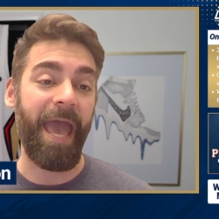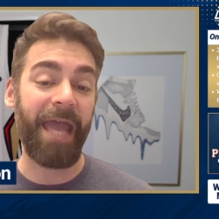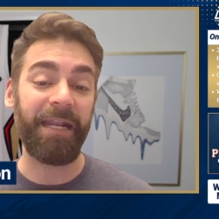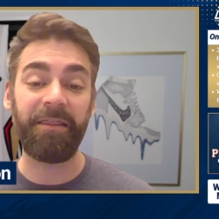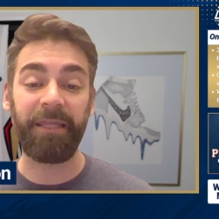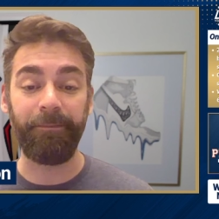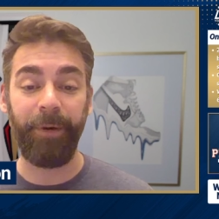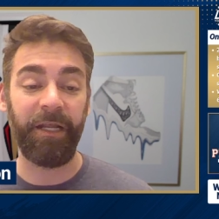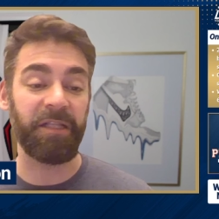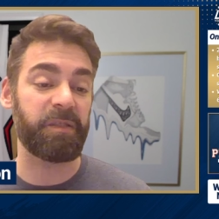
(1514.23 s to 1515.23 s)
anything
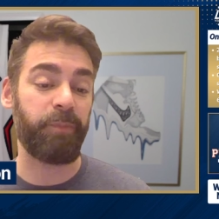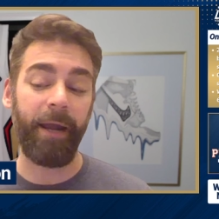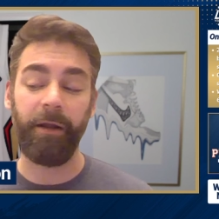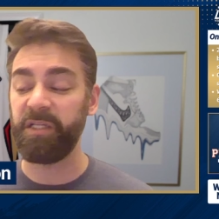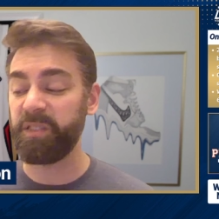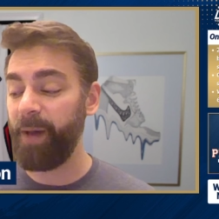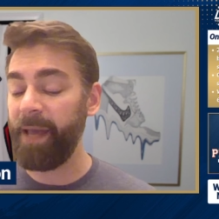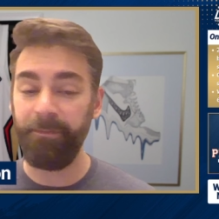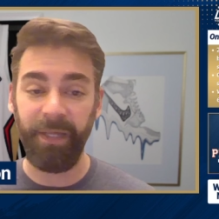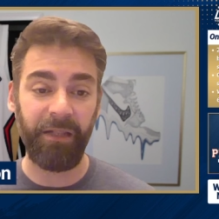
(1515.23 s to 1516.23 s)
but inspiring
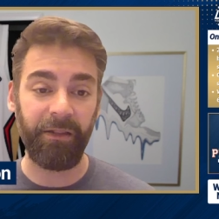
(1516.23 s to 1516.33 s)
despite beating